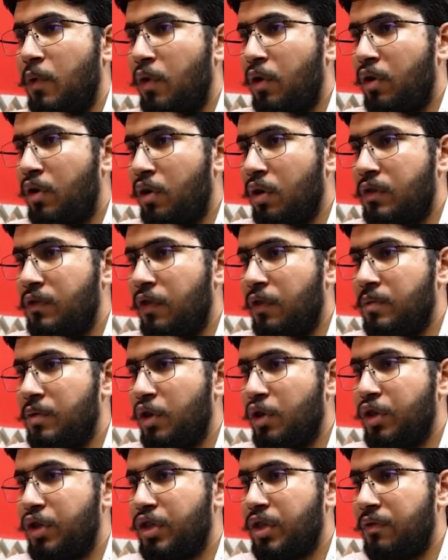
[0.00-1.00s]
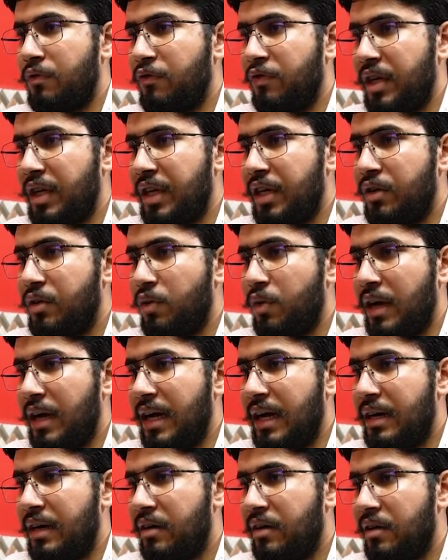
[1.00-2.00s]
closed form solution, we need to
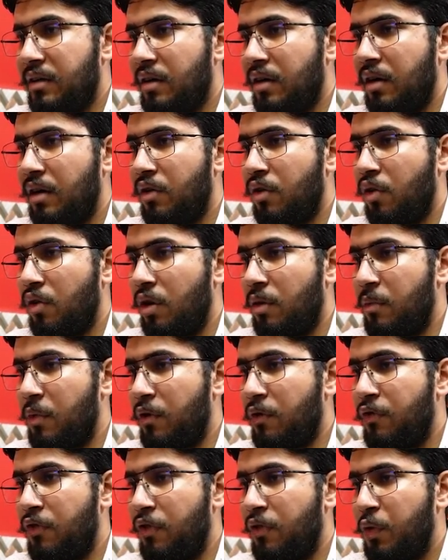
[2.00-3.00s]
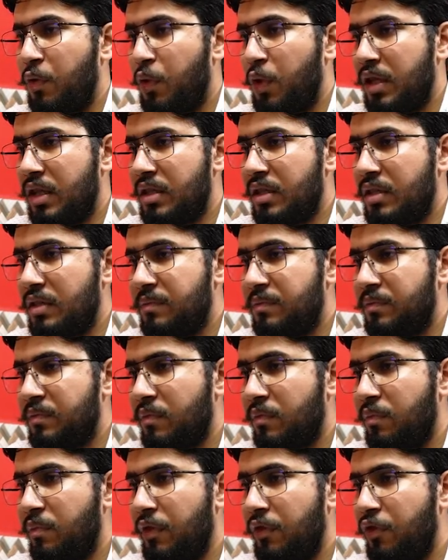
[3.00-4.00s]
add a column of ones
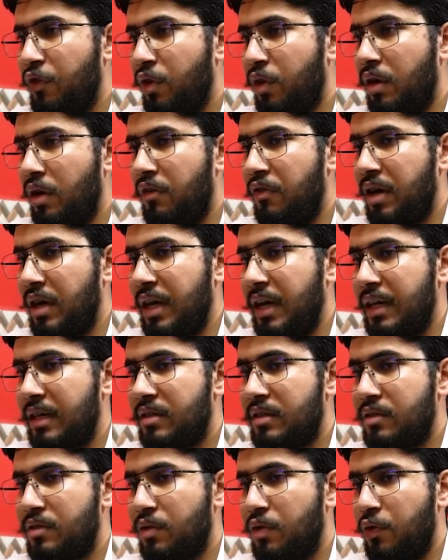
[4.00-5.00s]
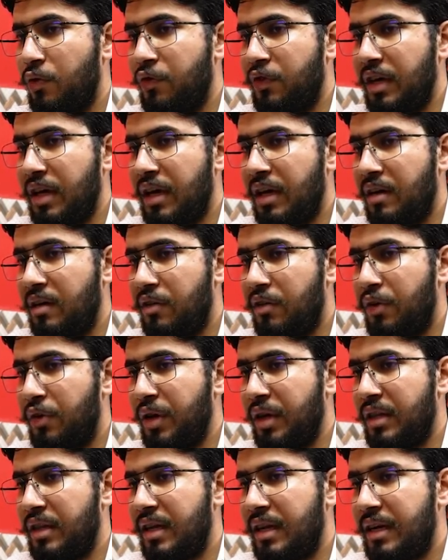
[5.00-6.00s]
before our x. So we are
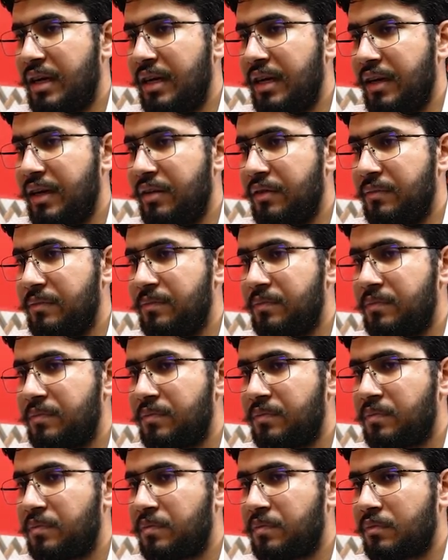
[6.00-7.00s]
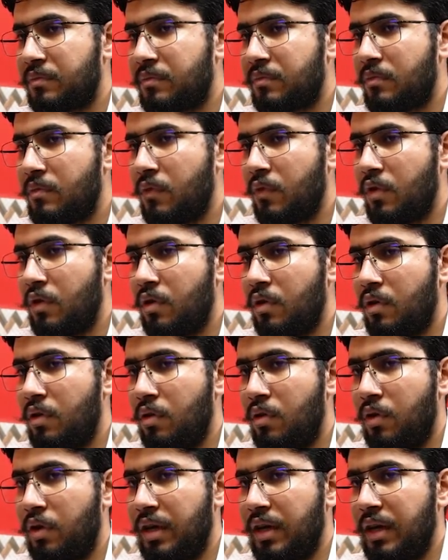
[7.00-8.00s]
doing that here.
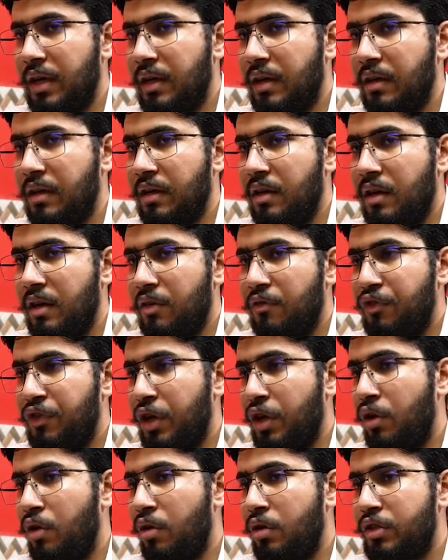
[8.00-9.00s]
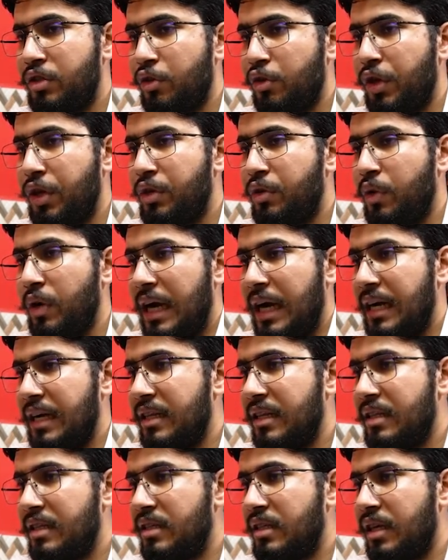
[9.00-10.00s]
Okay, we are also going to add
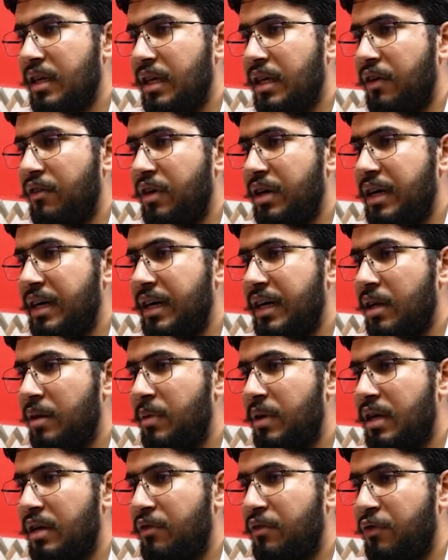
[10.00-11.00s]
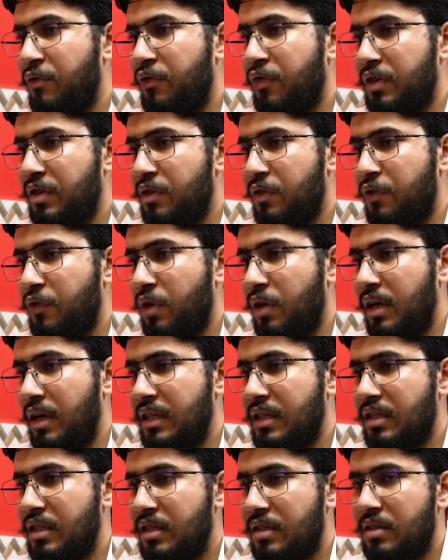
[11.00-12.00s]
this in our data, but first of all,
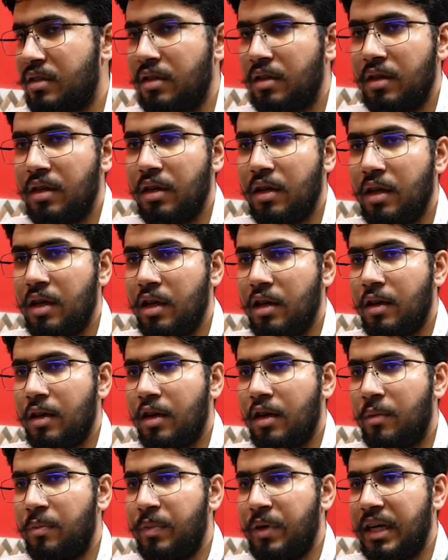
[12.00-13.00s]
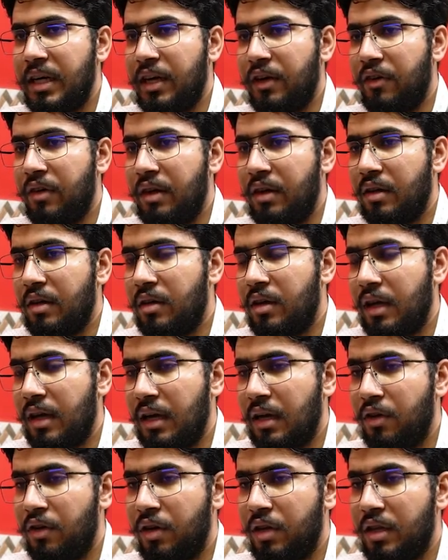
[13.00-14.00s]
let's just complete our
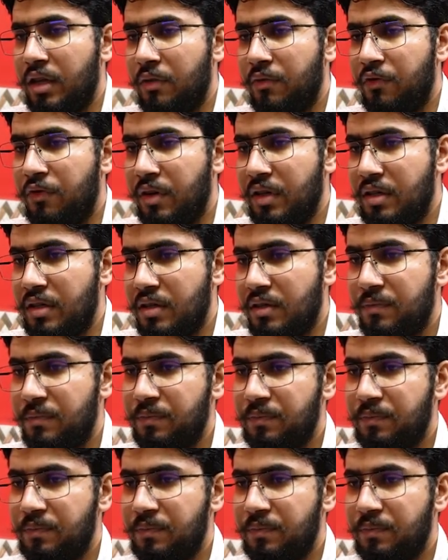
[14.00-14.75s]
algorithm first.